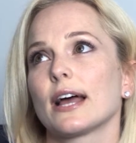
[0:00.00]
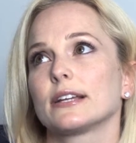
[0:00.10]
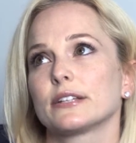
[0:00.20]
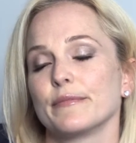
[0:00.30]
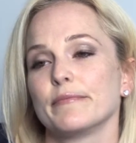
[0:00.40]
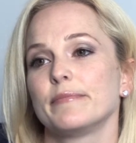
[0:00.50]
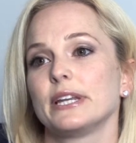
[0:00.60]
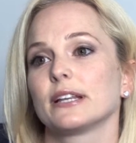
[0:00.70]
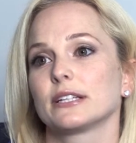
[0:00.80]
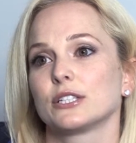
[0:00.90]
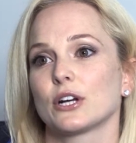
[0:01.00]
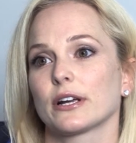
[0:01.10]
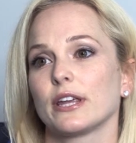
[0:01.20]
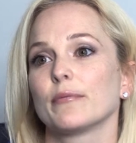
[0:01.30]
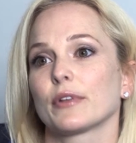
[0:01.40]
had to immediately
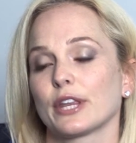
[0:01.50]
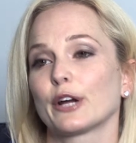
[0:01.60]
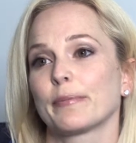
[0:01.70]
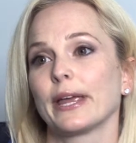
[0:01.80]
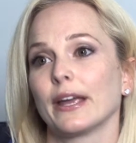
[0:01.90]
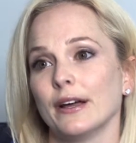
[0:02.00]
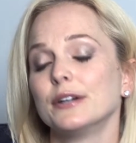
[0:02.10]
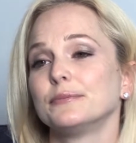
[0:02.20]
start chemotherapy.